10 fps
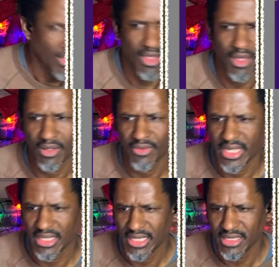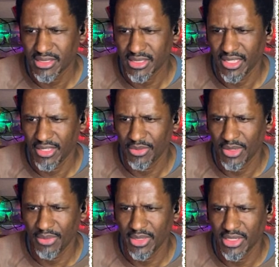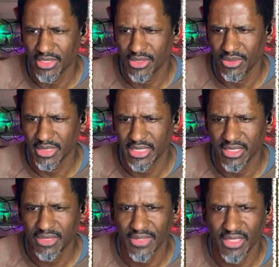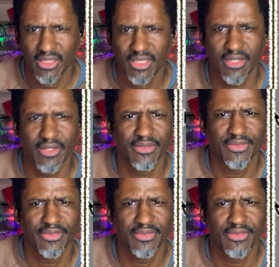All right, let's see what we're going to do with this fella here.